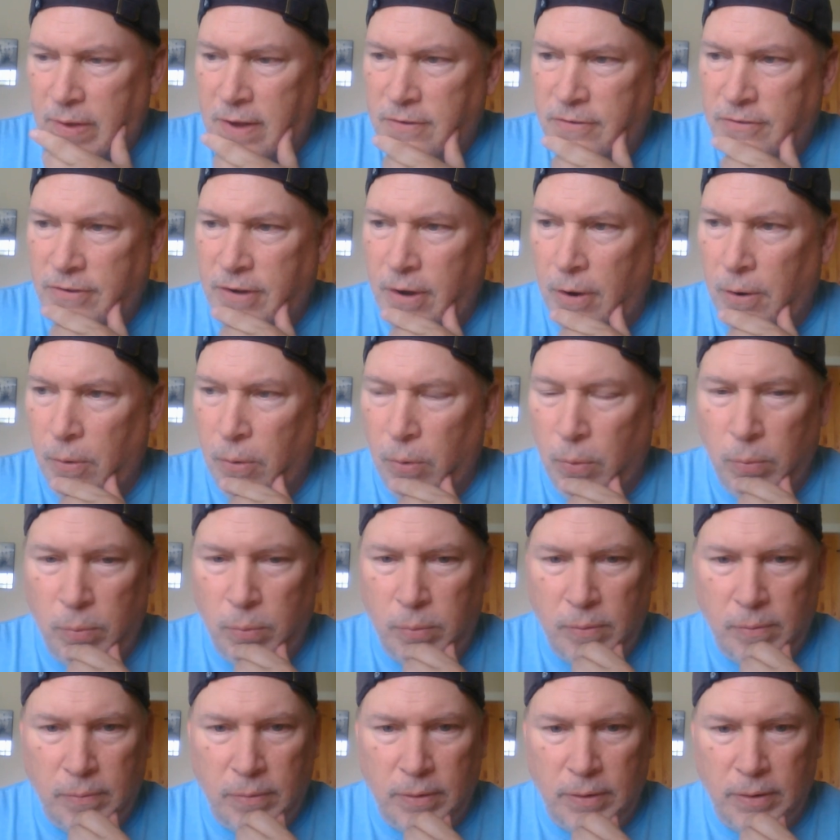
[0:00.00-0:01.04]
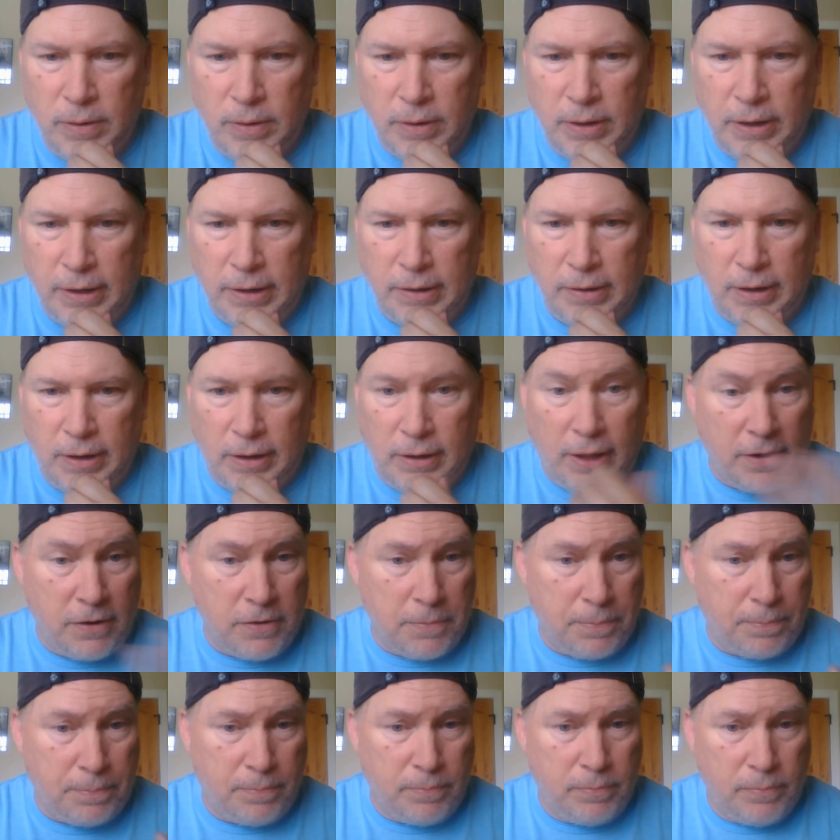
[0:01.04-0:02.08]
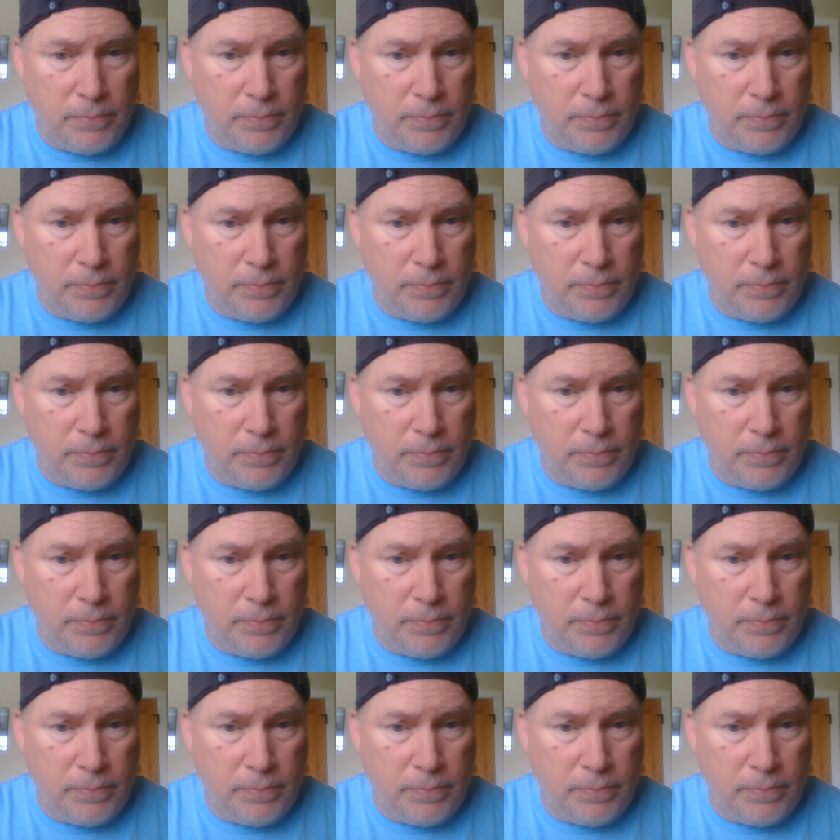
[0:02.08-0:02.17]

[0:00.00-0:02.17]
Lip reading: So, and a lot of the